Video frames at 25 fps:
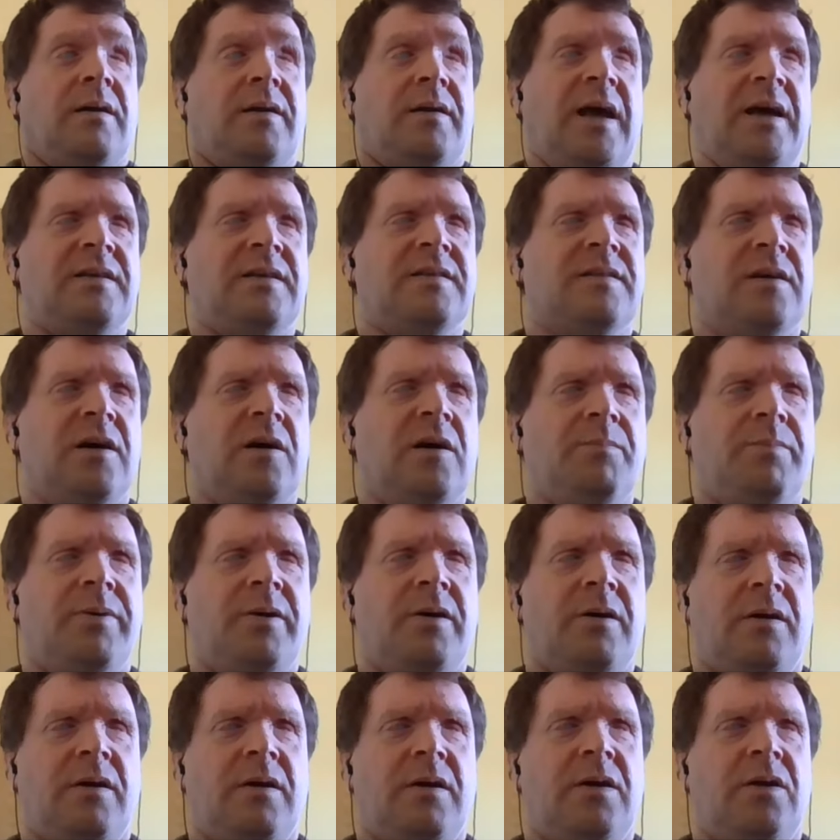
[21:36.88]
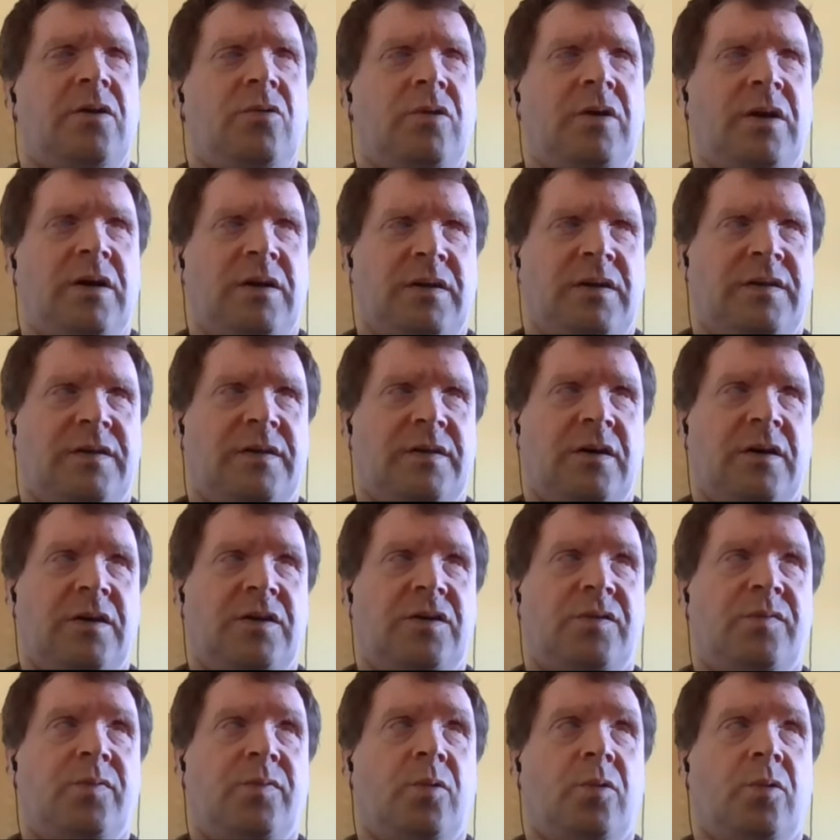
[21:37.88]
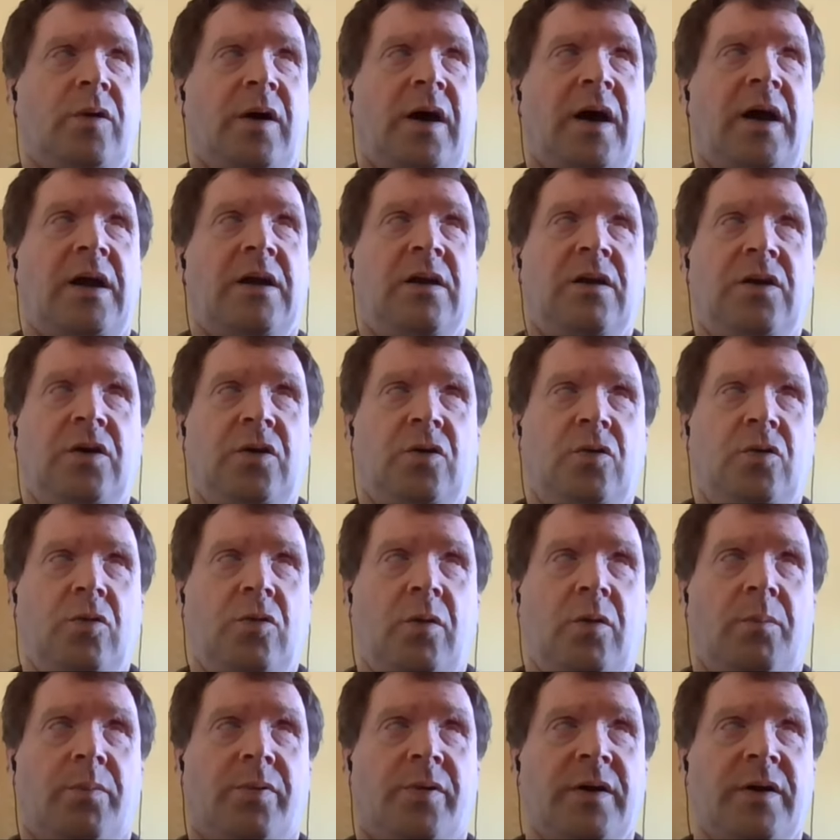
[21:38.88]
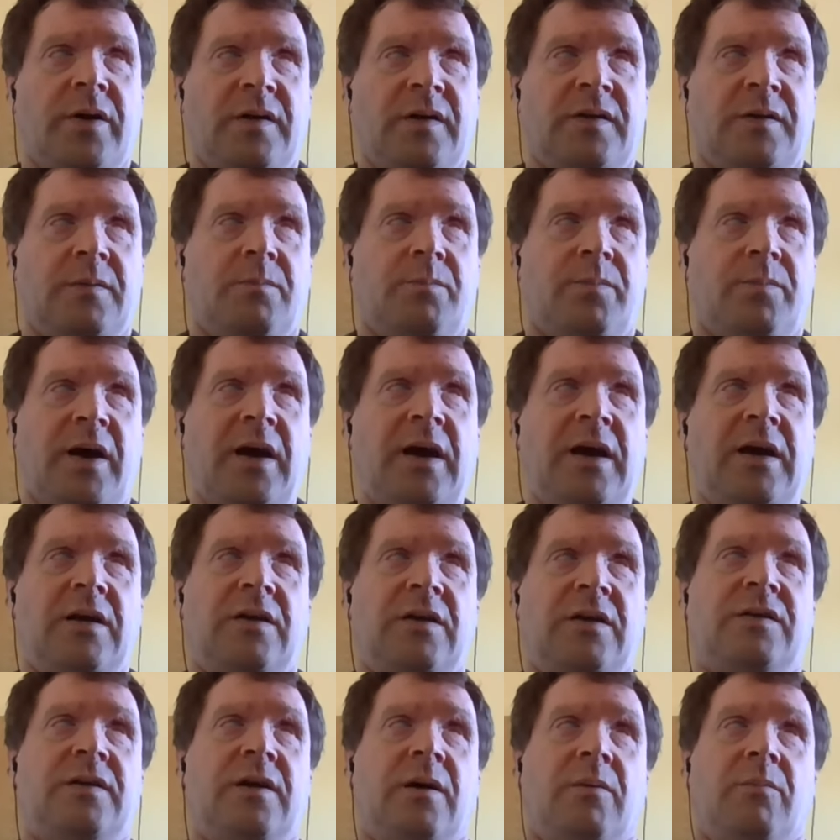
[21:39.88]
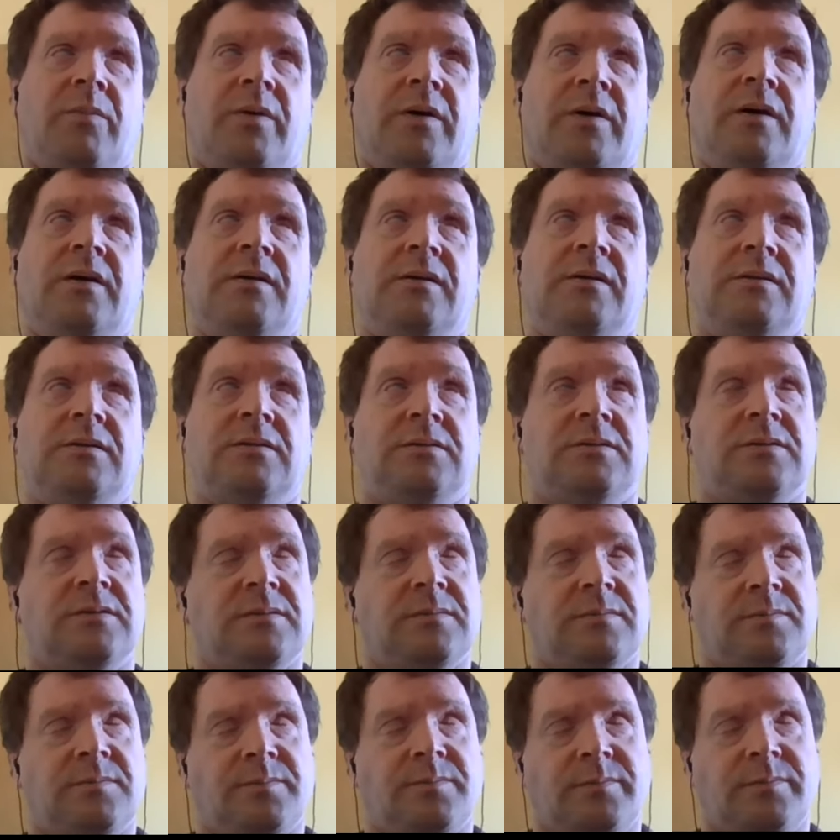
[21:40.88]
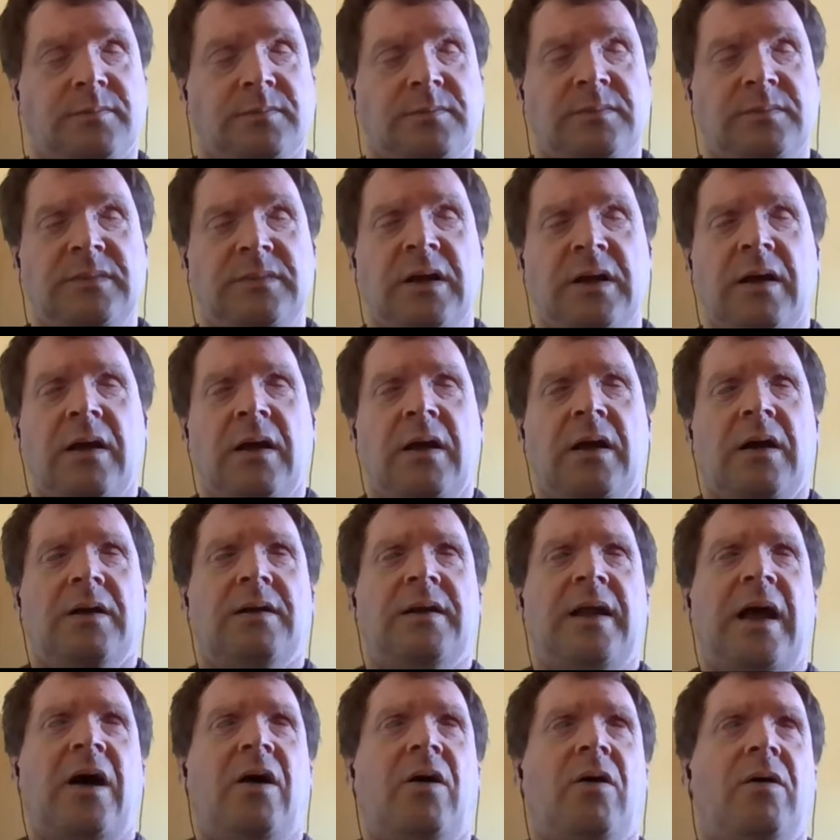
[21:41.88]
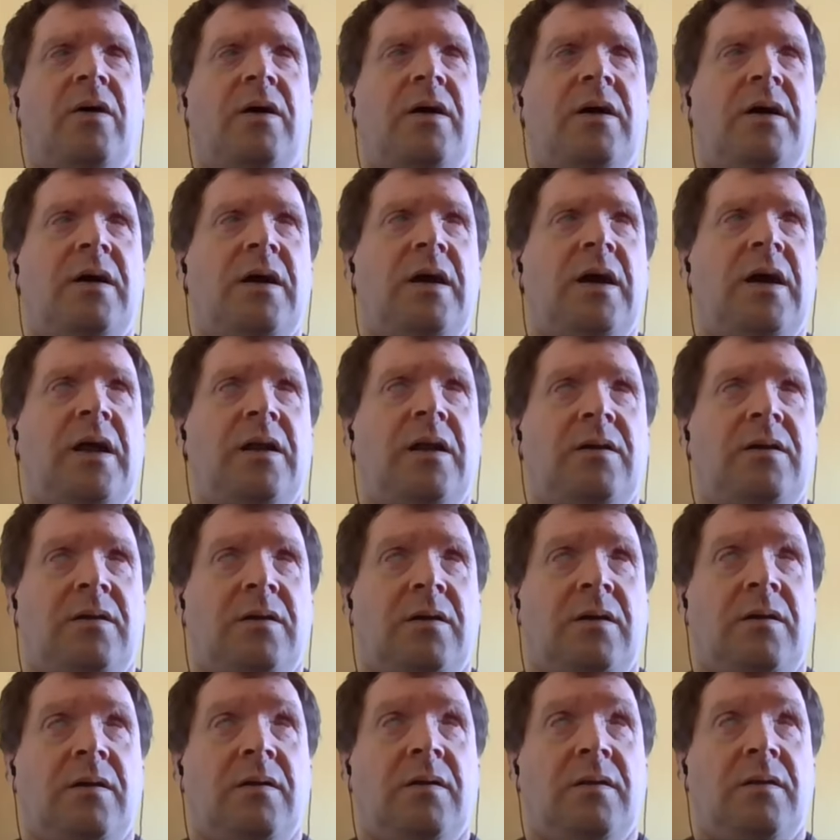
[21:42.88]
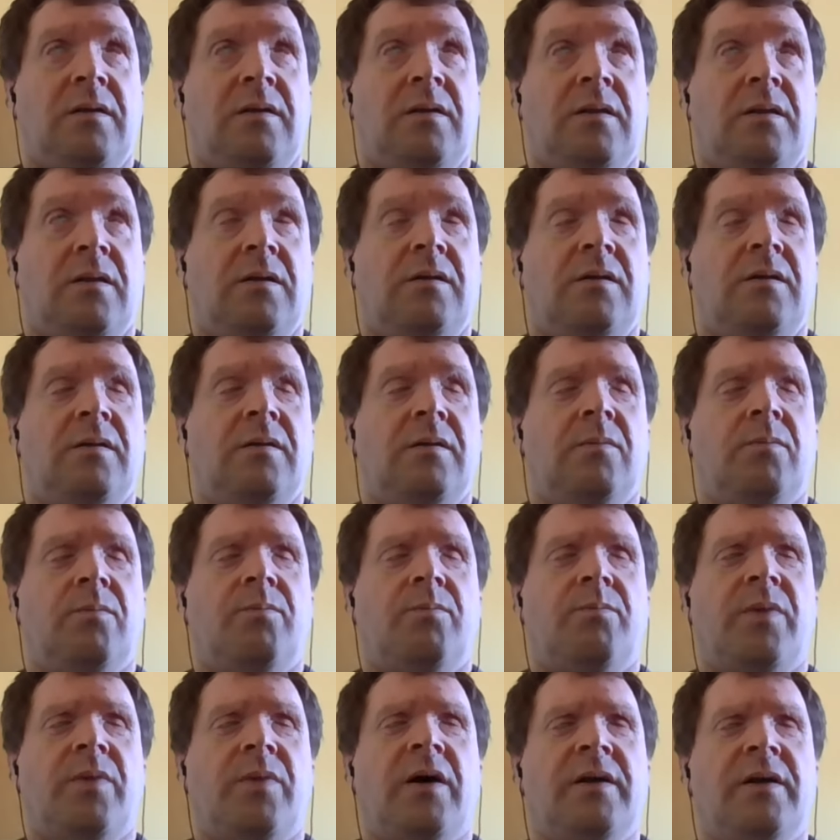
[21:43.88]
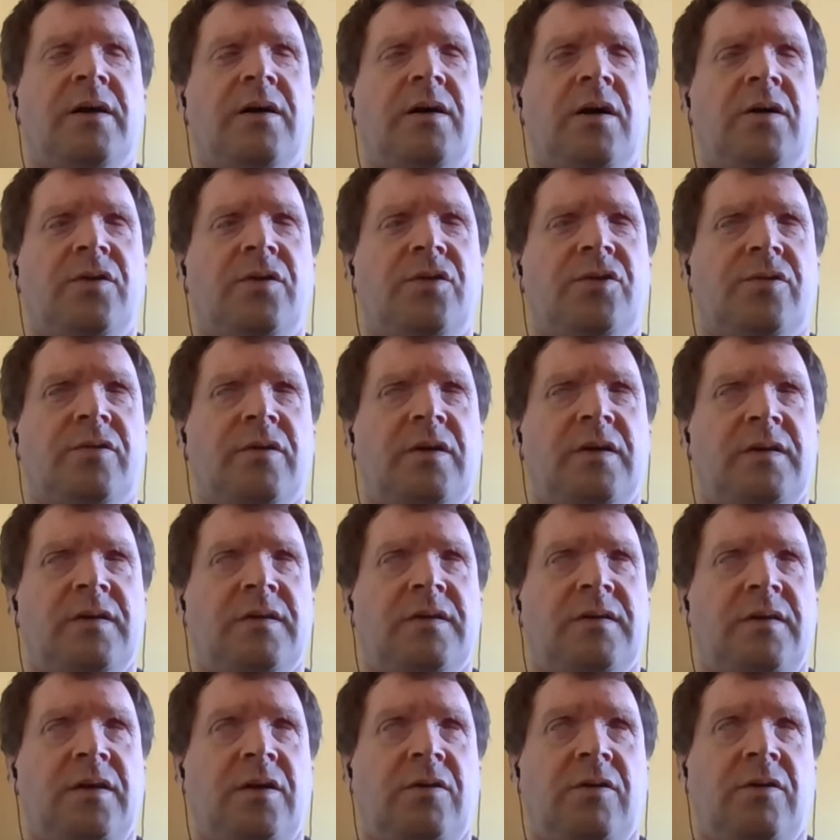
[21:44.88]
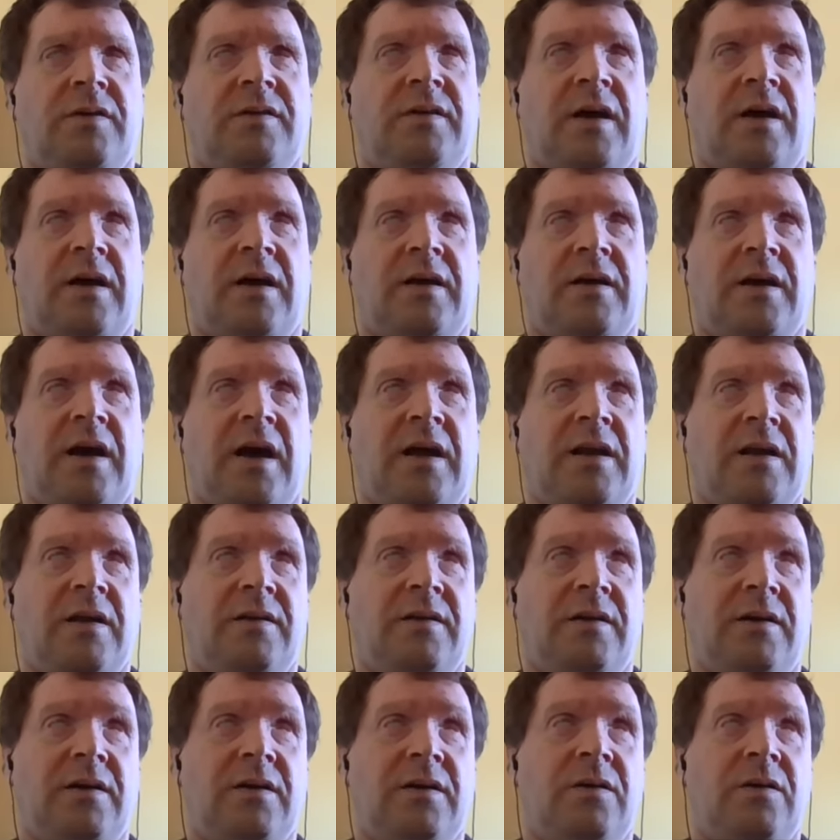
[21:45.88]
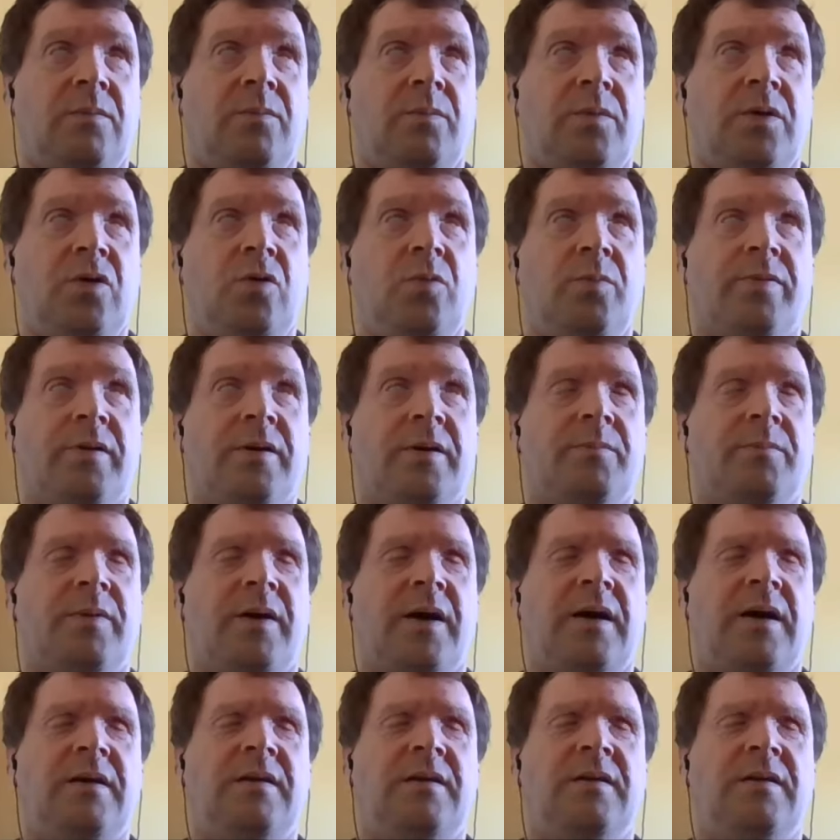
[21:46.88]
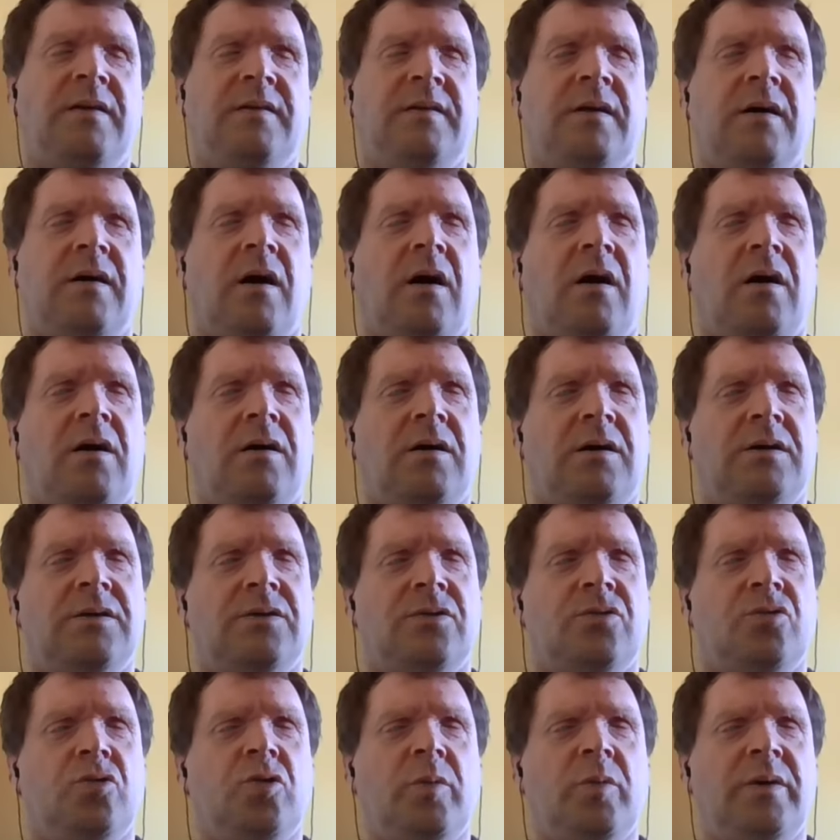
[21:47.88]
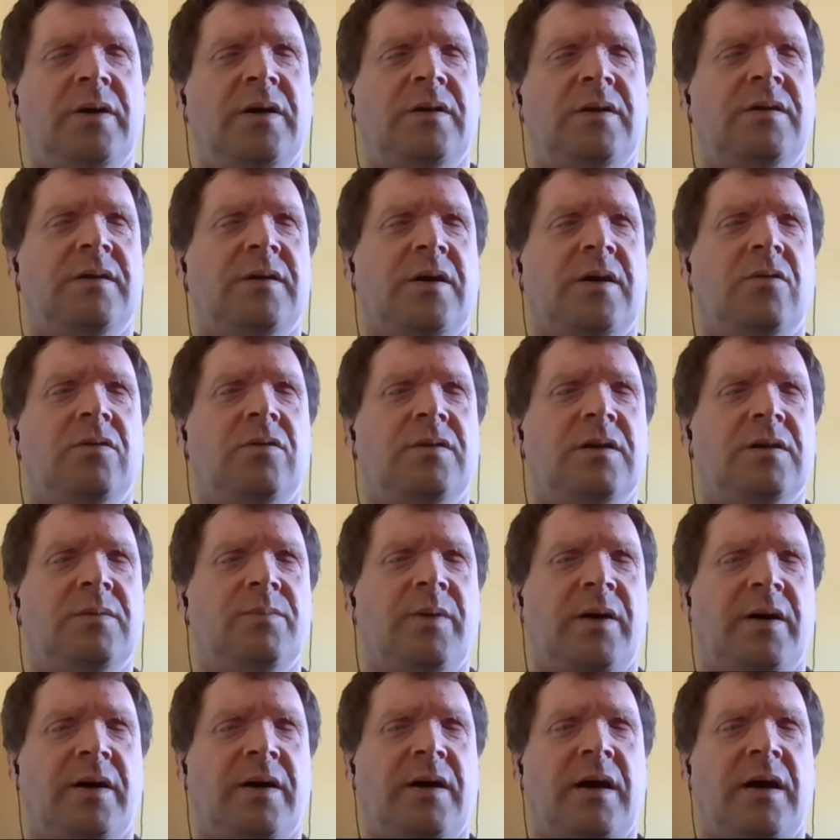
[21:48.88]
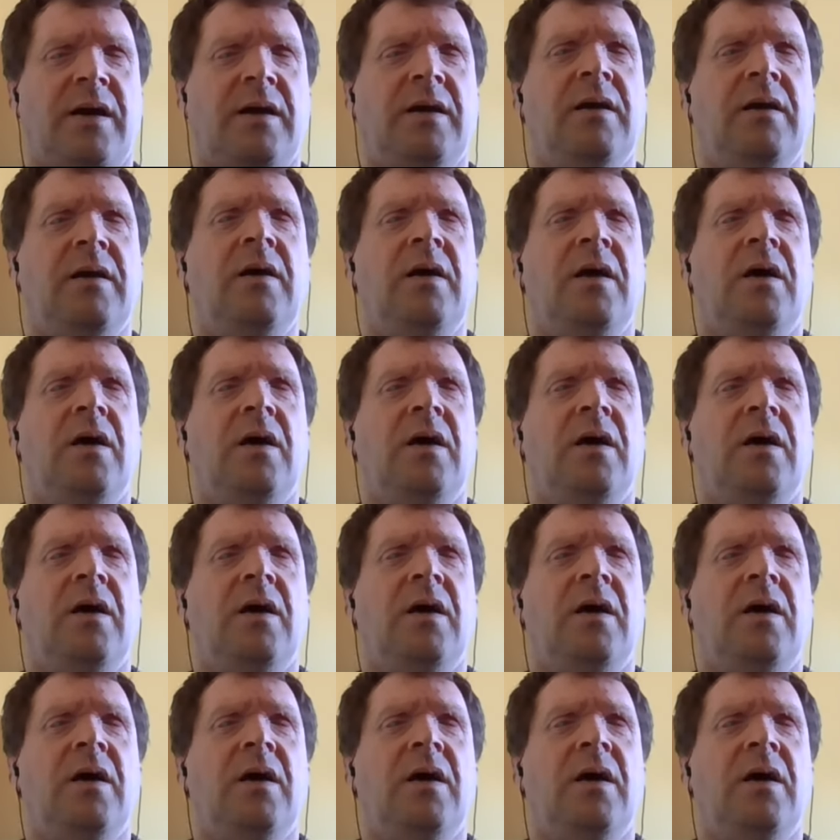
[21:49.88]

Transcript: Next up, you can search for a new print page number. Now, in BANA countries, the USA, and Canada, new print pages are normally denoted by